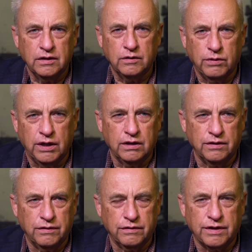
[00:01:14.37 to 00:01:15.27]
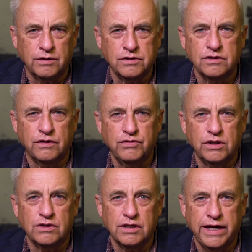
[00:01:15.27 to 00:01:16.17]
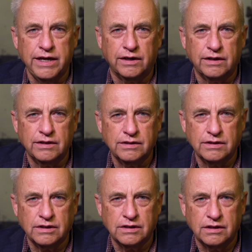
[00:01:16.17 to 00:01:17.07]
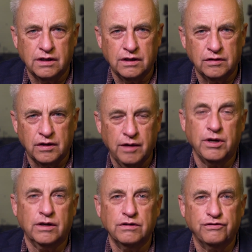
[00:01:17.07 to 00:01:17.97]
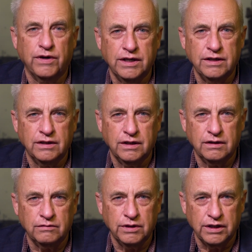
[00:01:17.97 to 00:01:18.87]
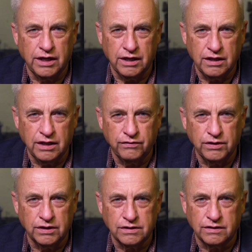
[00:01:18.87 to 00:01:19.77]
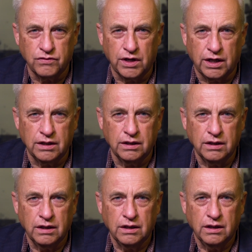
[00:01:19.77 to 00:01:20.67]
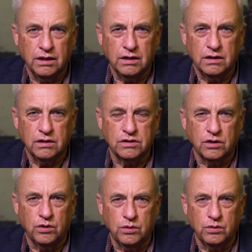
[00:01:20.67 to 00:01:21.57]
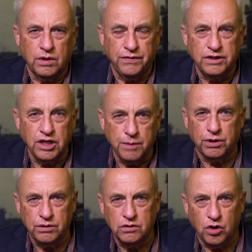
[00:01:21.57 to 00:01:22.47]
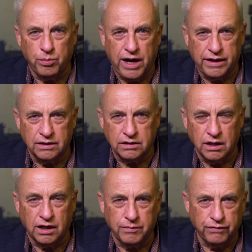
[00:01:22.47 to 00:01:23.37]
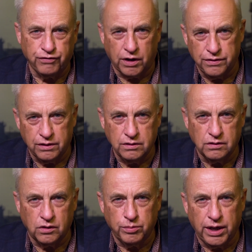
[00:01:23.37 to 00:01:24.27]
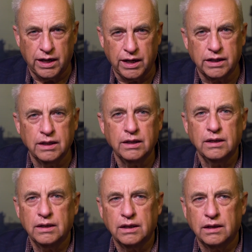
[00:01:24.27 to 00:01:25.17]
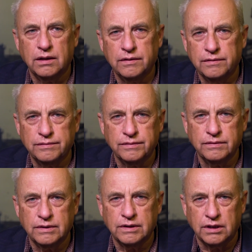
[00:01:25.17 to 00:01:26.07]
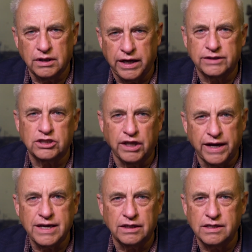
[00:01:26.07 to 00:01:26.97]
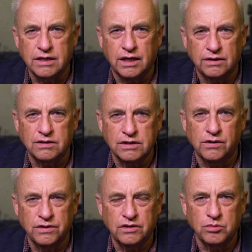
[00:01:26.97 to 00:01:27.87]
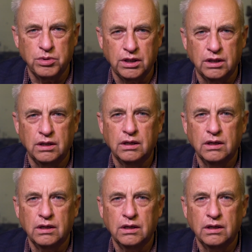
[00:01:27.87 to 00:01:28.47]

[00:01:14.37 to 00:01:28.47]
well, thousands of years later, I'm not going to find really any evidence of that. So, and the deeper you go back in time, the farther you go back, the less likely that there's going to be